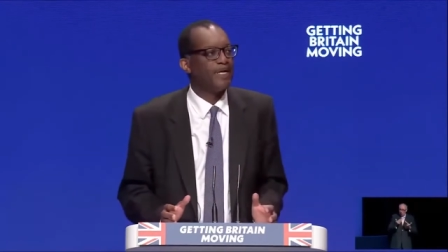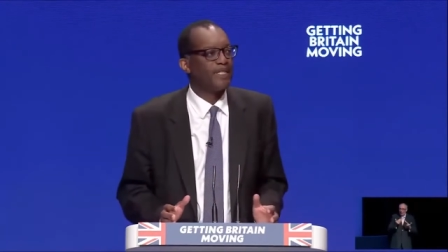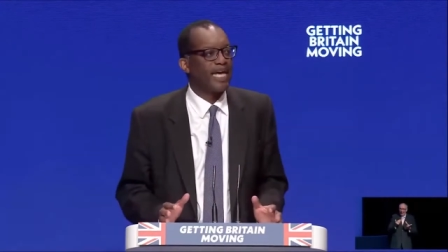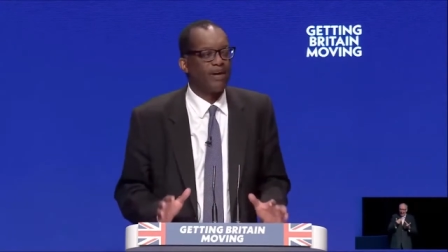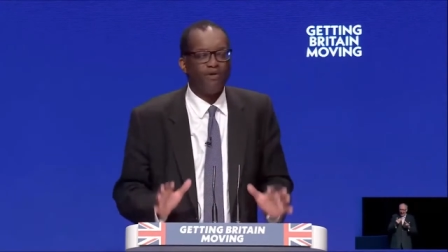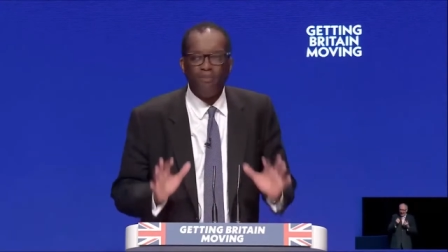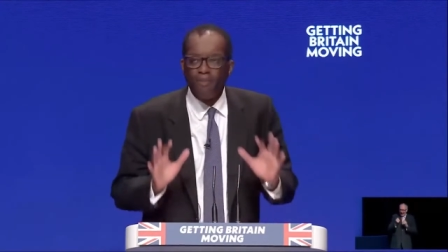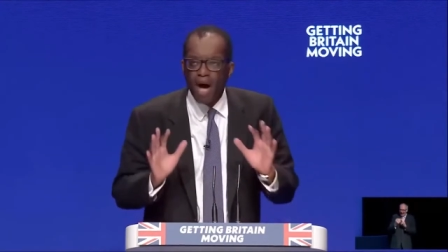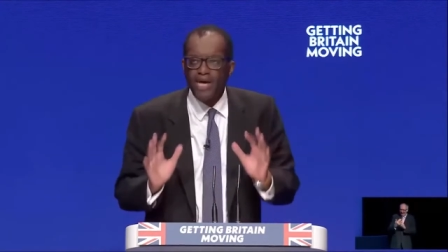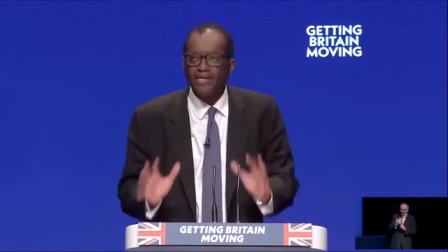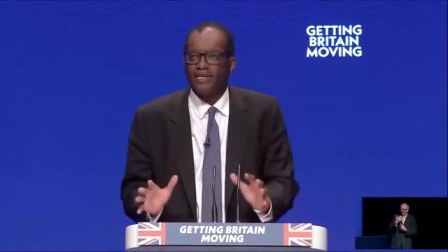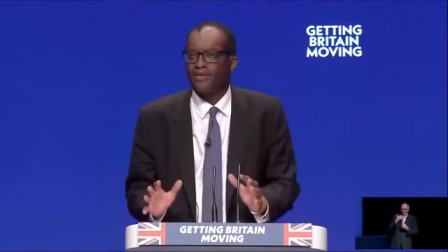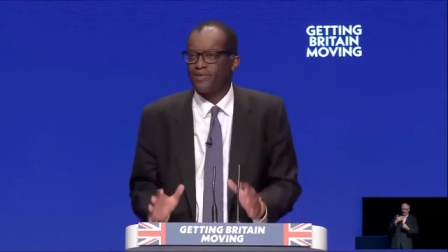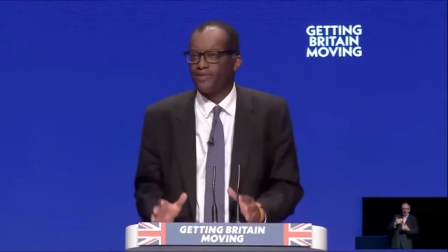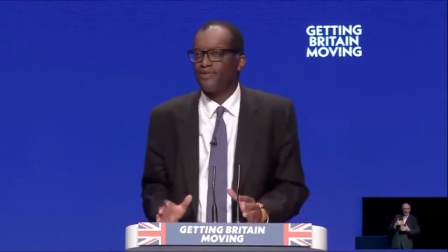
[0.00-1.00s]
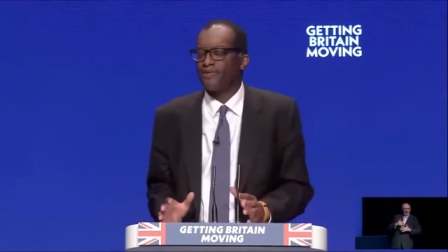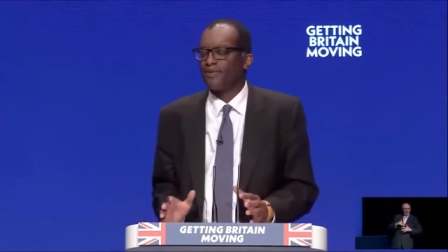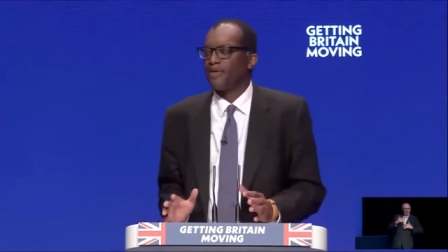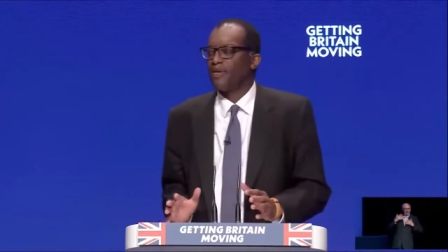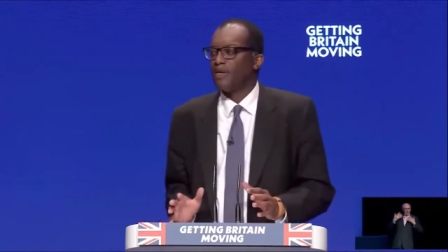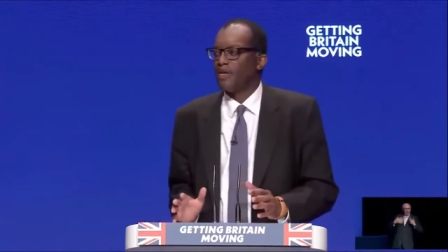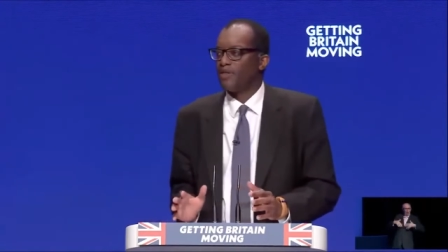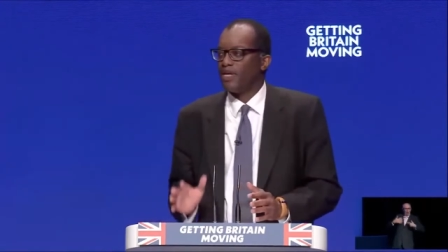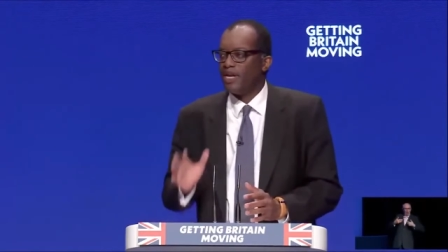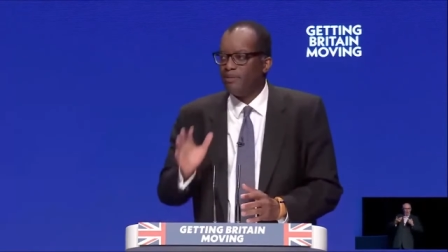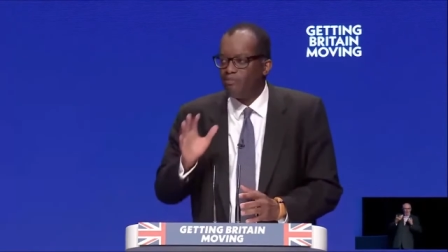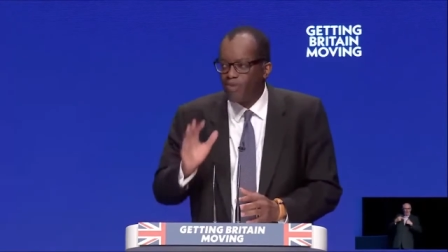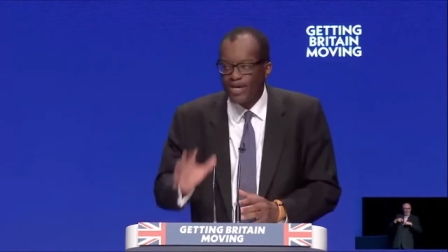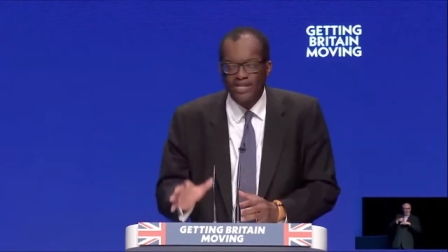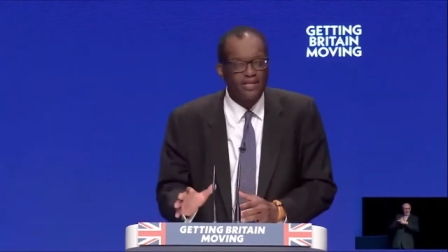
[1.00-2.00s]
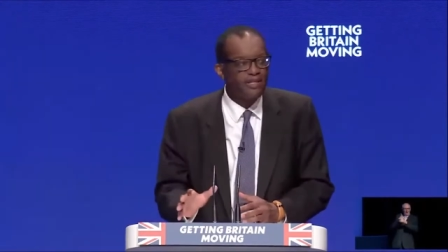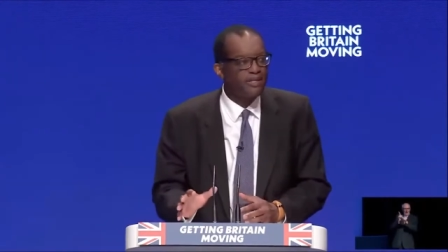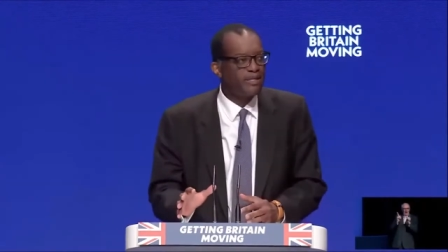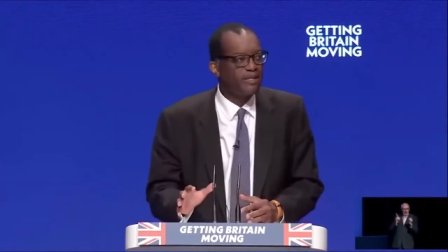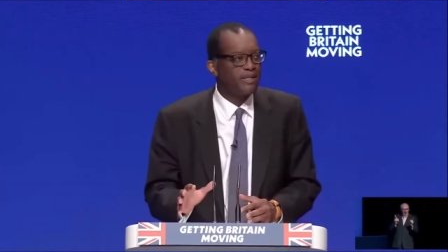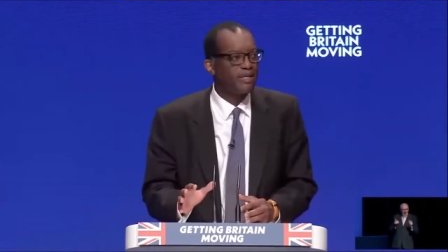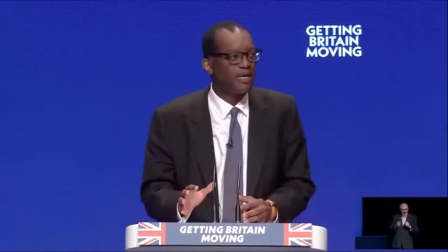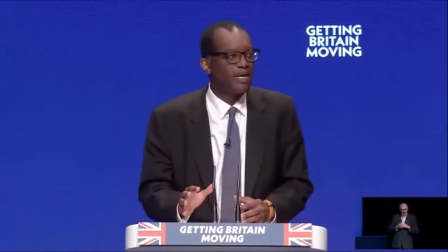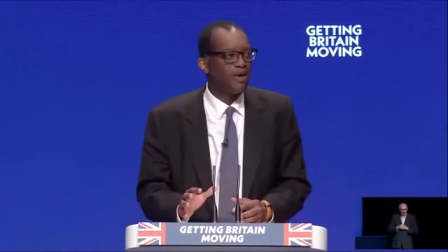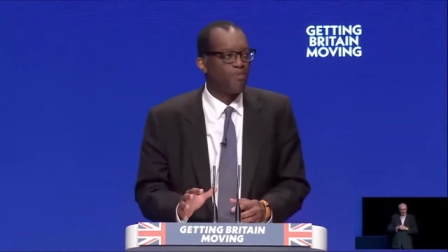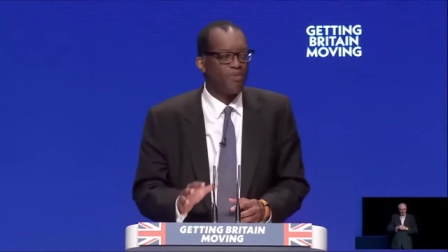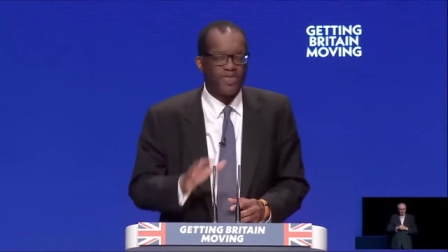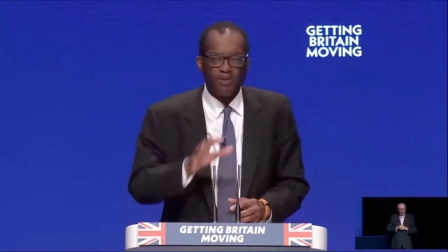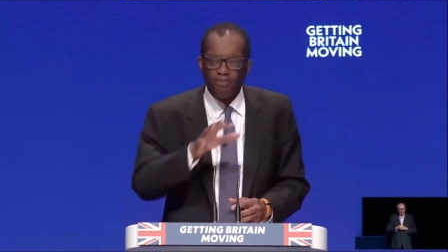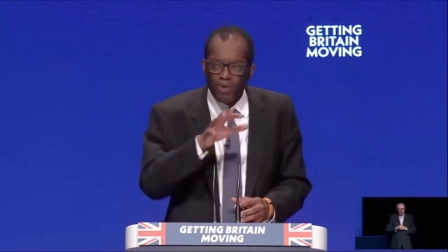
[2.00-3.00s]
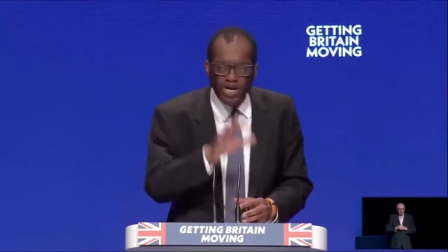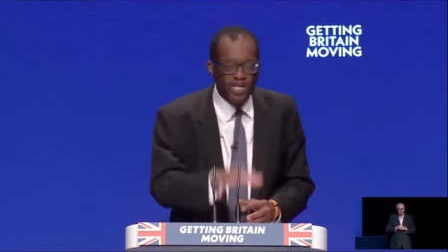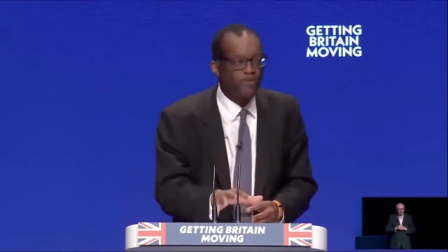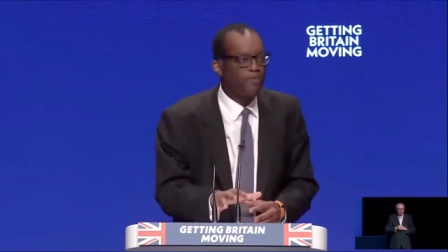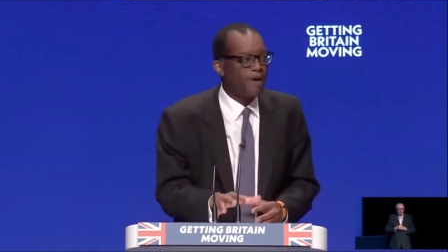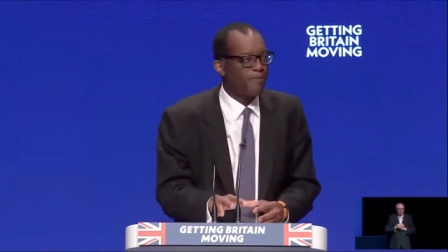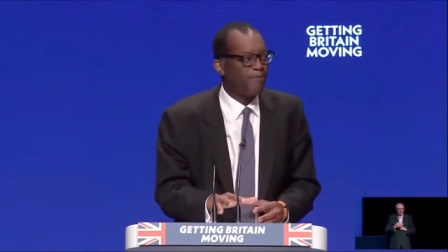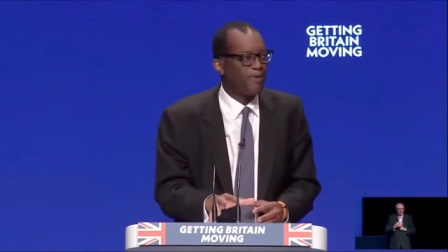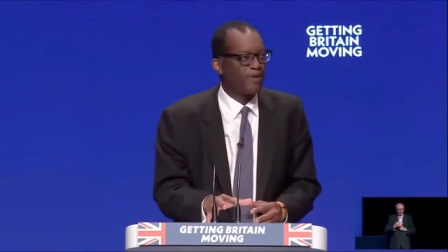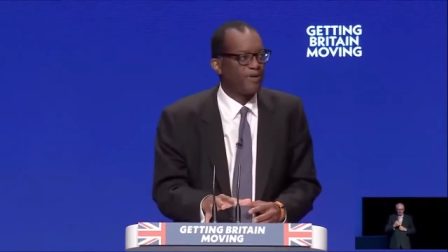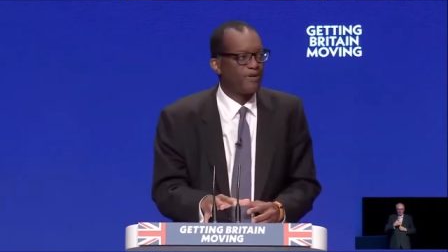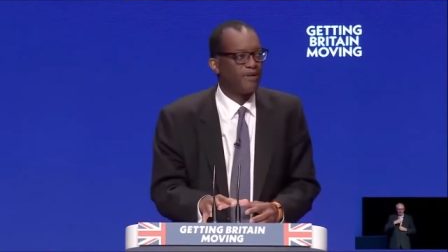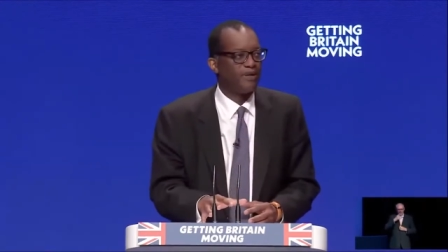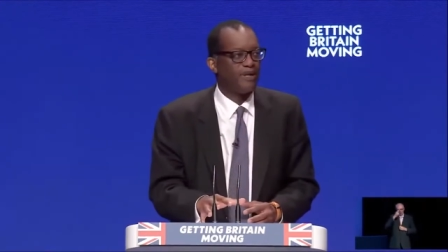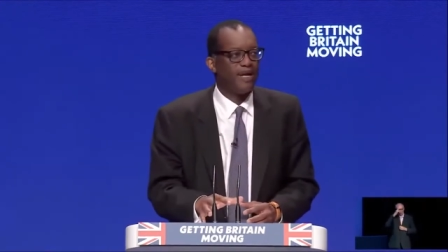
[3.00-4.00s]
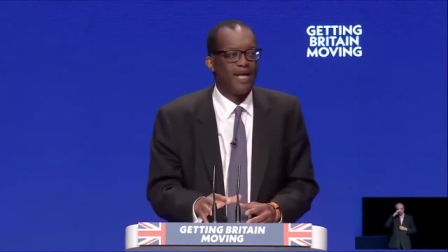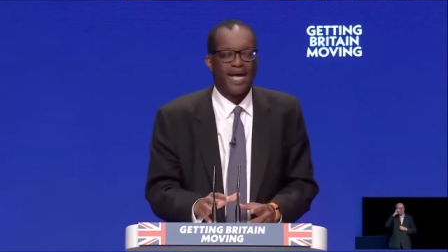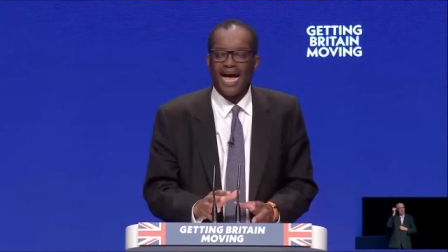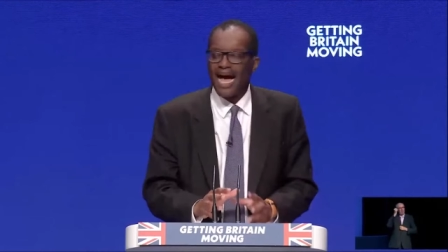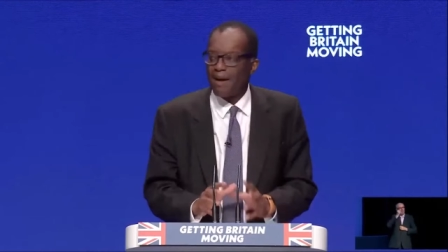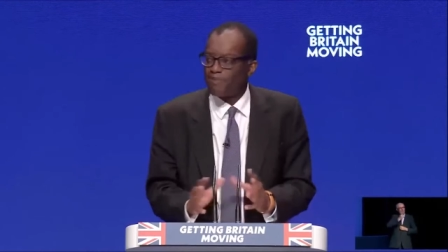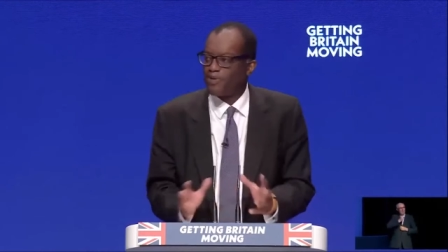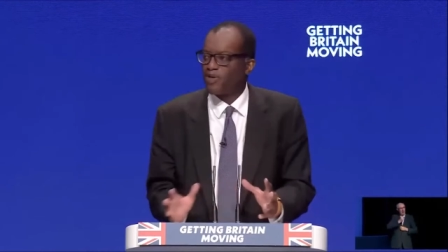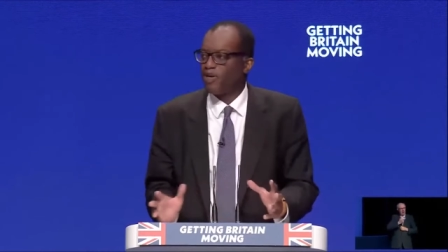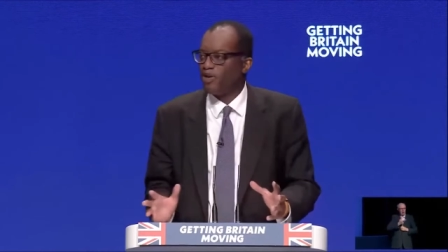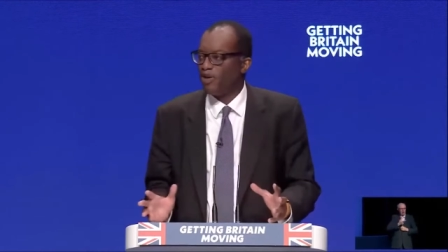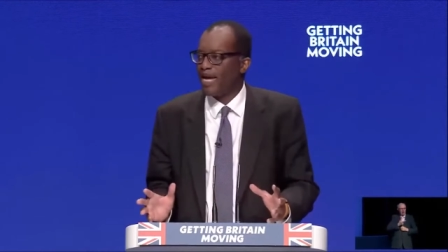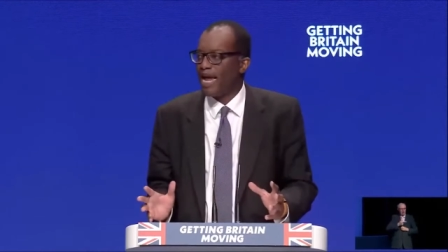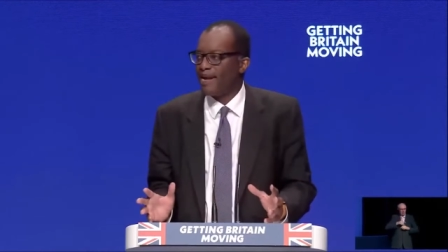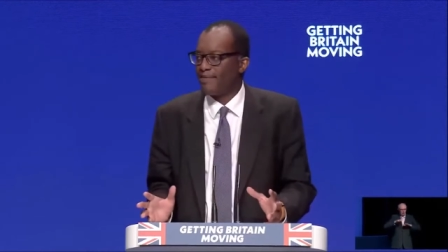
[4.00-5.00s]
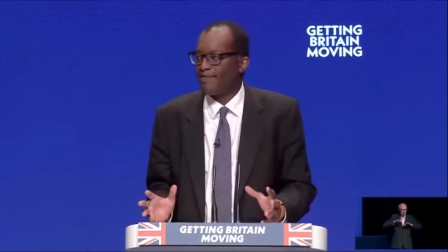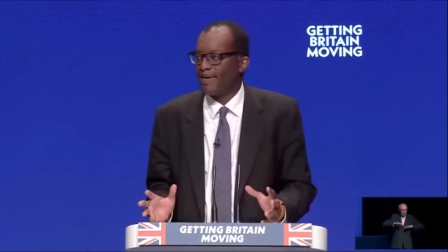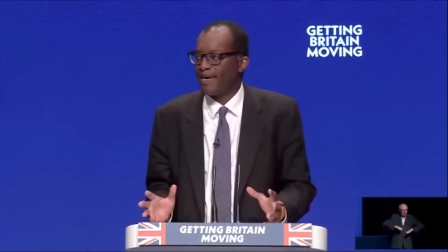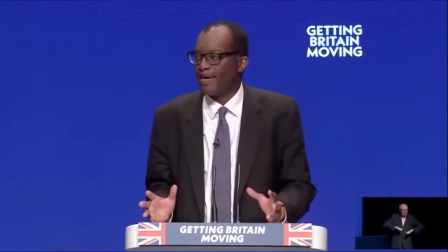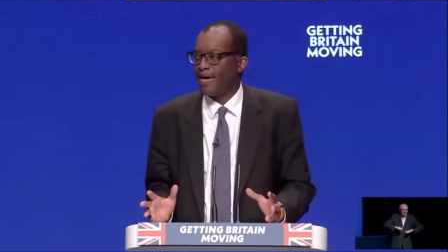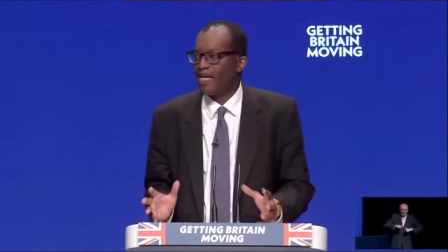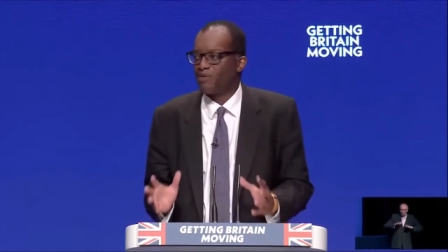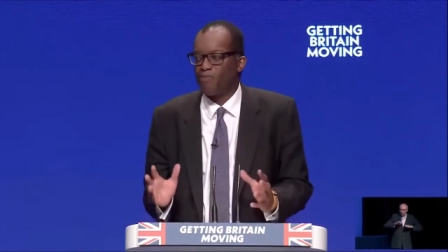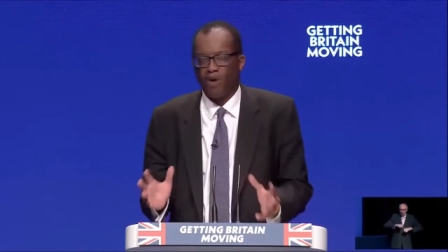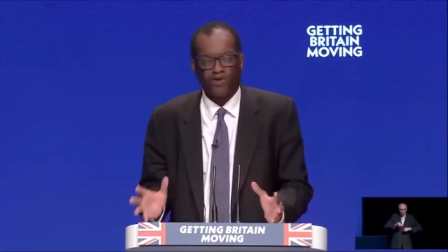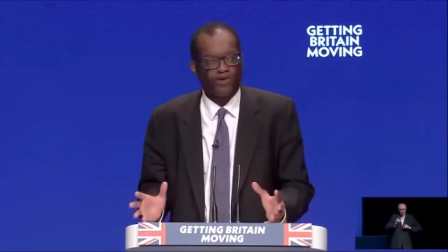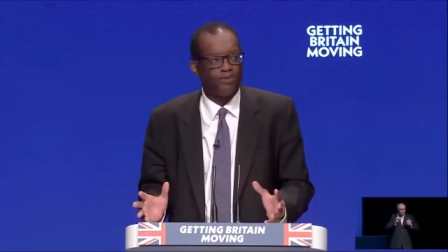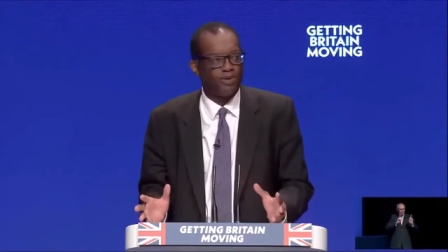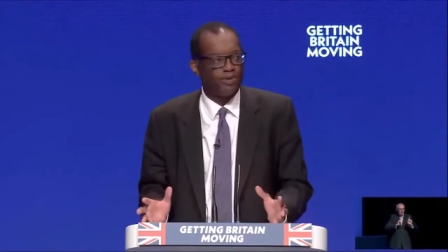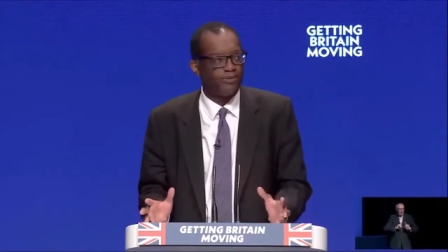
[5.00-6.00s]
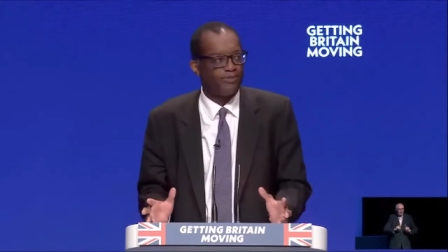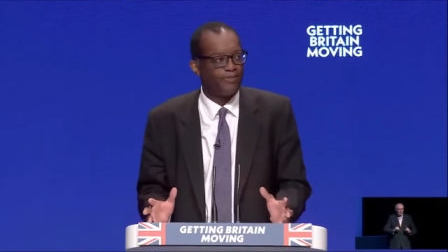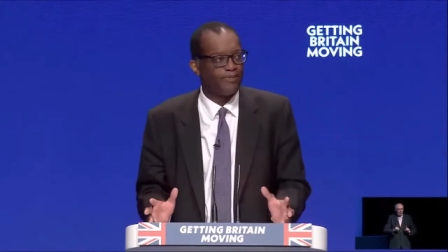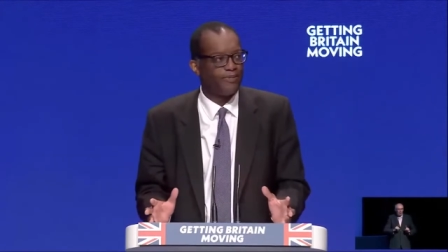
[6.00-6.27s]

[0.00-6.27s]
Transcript: They remind us that in Britain, with the British people, absolutely anything is possible.